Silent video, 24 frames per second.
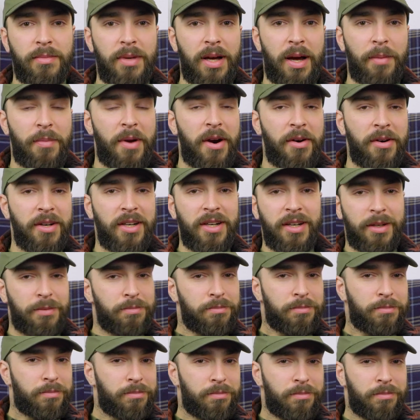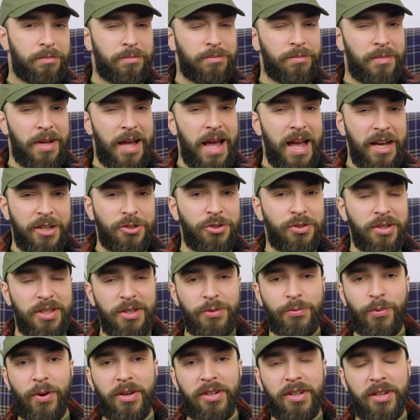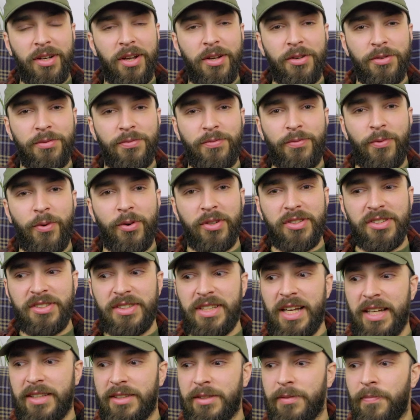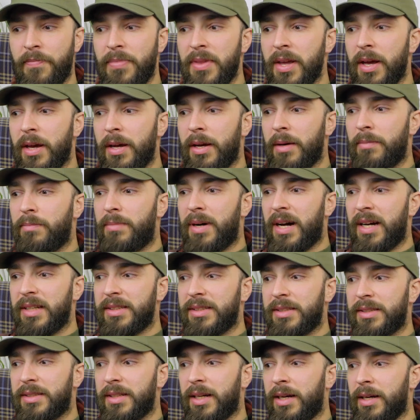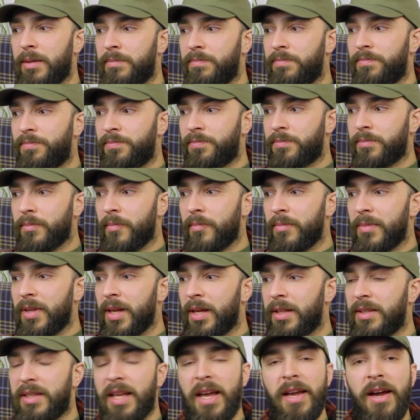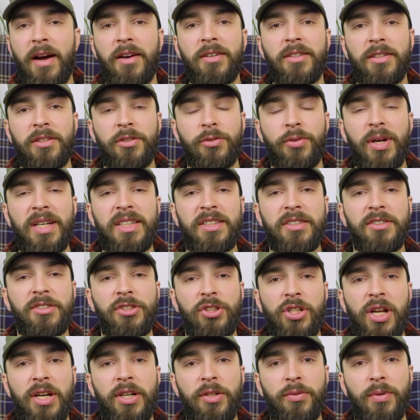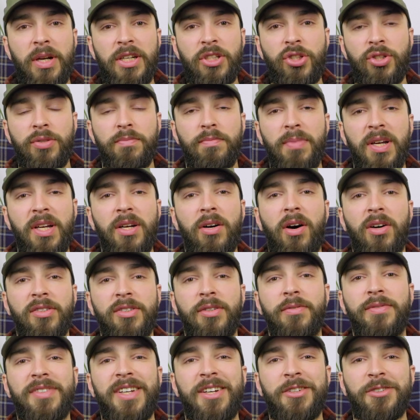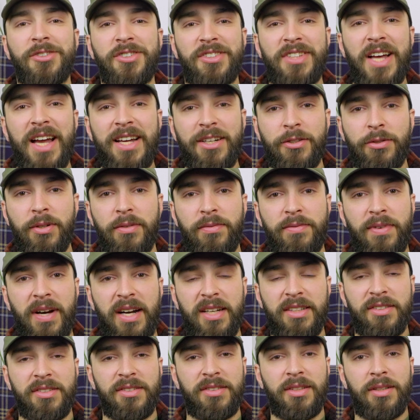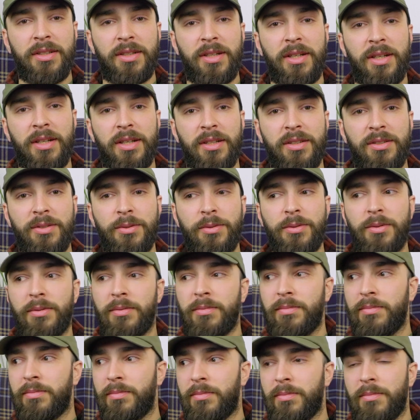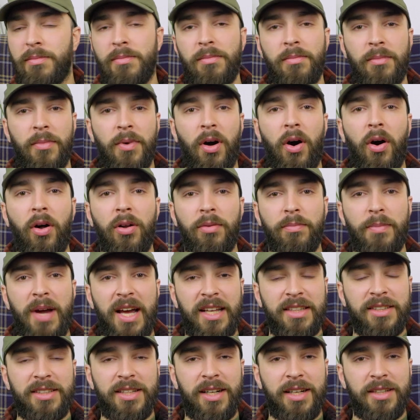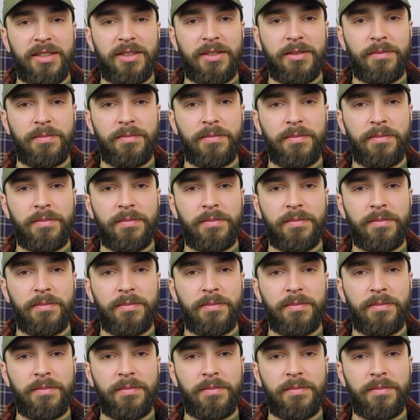America actually won a lot of wars yet, but they are the greatest generation because of their sacrifice to all mankind.